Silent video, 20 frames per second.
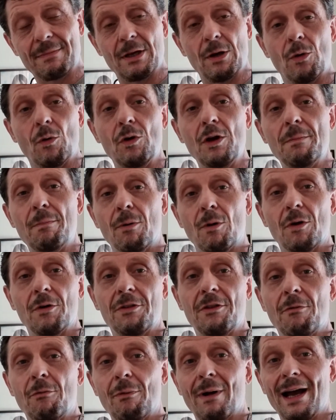They only
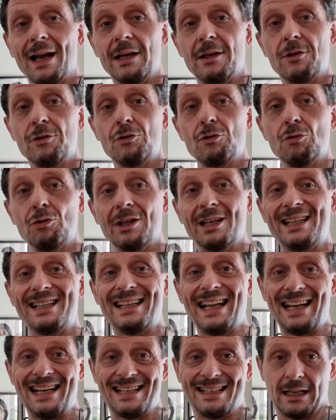bought the right to the
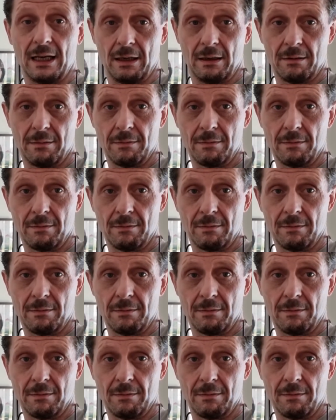data.